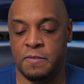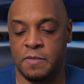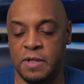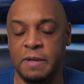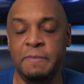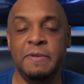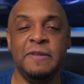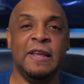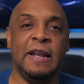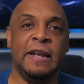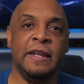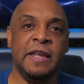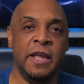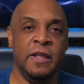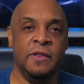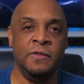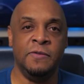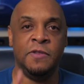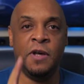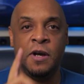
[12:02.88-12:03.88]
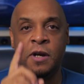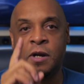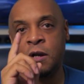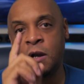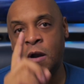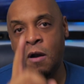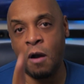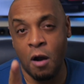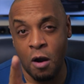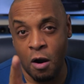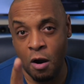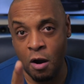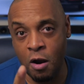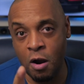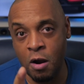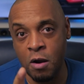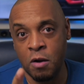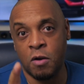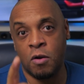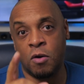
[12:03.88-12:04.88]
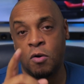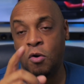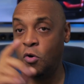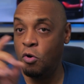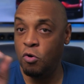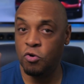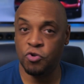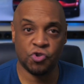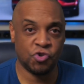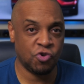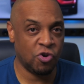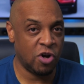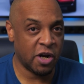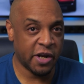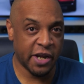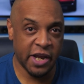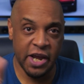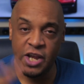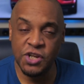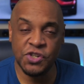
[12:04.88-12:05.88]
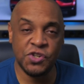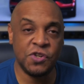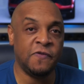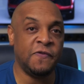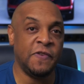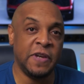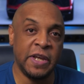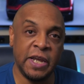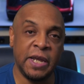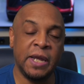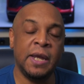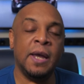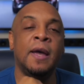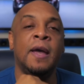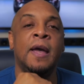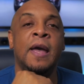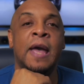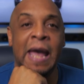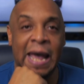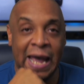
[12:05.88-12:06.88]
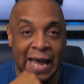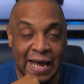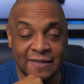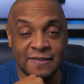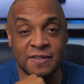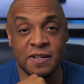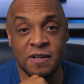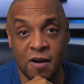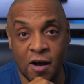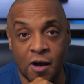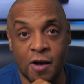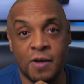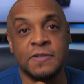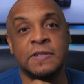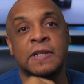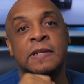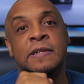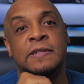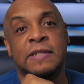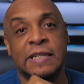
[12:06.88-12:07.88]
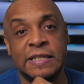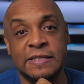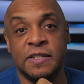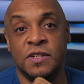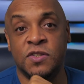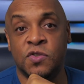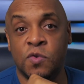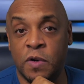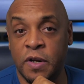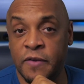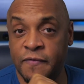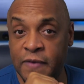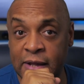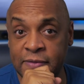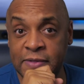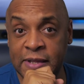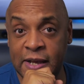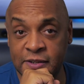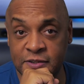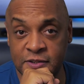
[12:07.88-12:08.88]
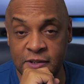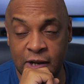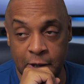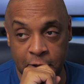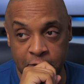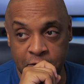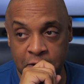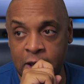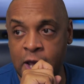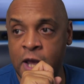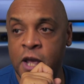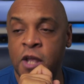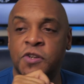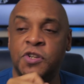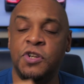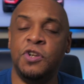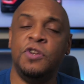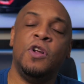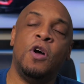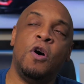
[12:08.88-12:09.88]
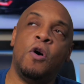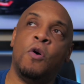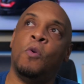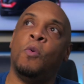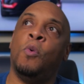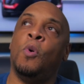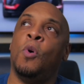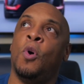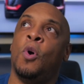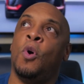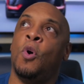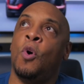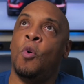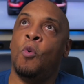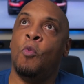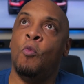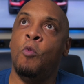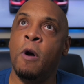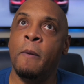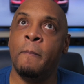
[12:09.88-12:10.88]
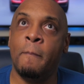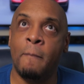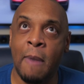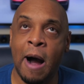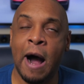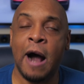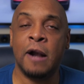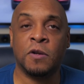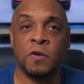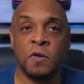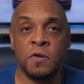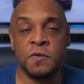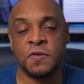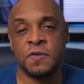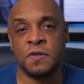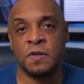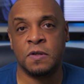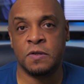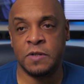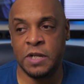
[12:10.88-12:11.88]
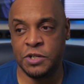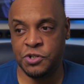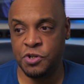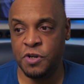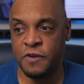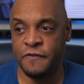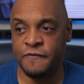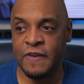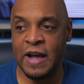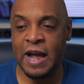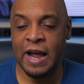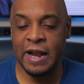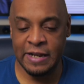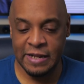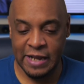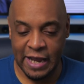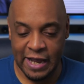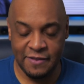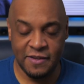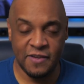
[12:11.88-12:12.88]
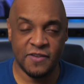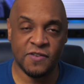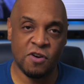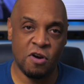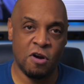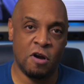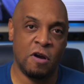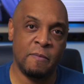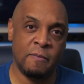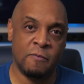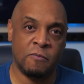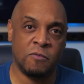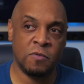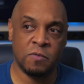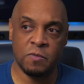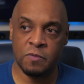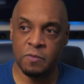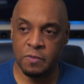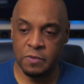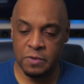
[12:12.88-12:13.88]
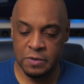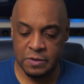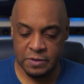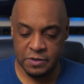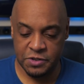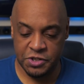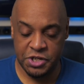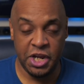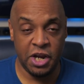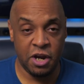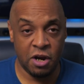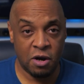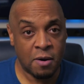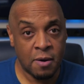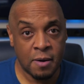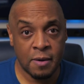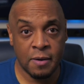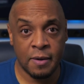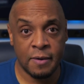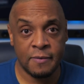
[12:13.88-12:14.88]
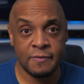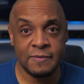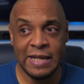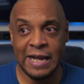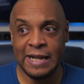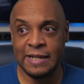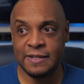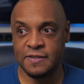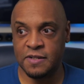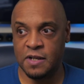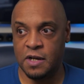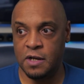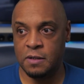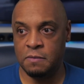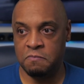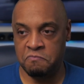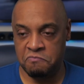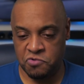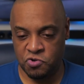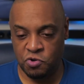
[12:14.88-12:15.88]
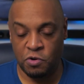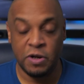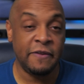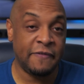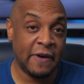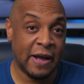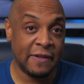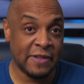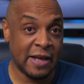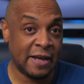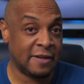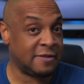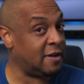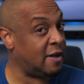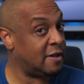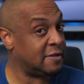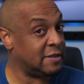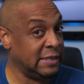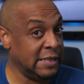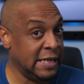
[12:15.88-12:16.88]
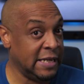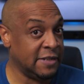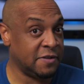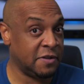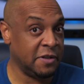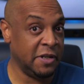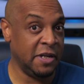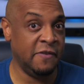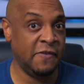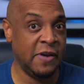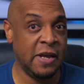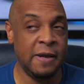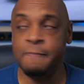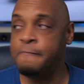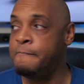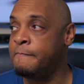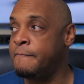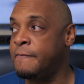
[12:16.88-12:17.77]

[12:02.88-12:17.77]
Let me say that again. The car, truck, SUV, has to cost less than $25,000. Do you know what models that you can find at this current year that's $25,000 or less on the EV?